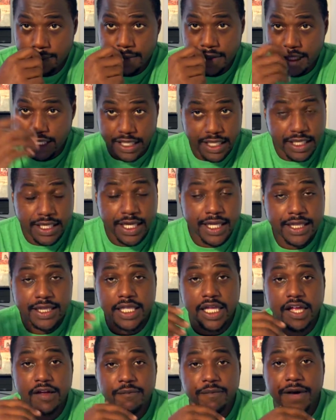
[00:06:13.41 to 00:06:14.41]
he didn't
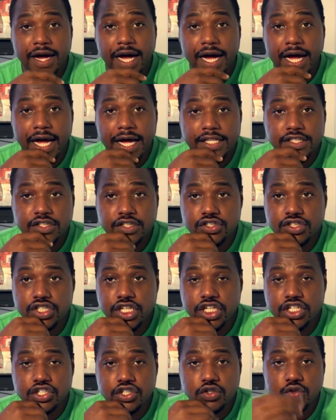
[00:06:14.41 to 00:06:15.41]
live by
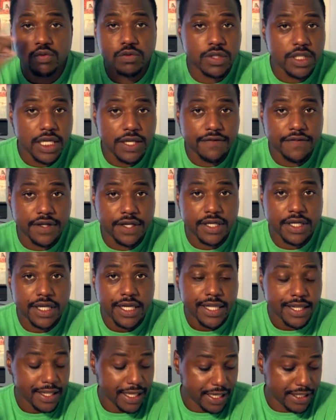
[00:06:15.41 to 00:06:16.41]
traditional living.
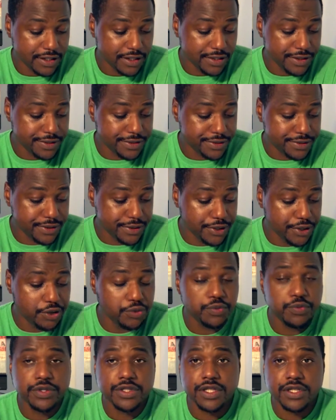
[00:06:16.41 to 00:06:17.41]
Like, this
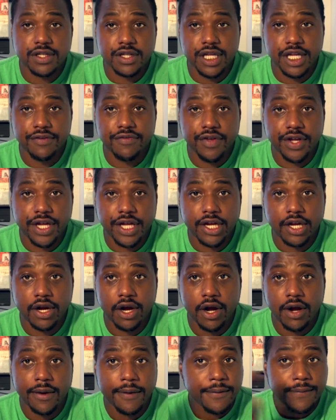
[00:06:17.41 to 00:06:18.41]
dude was
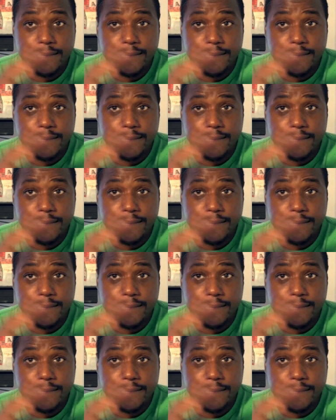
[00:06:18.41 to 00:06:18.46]
living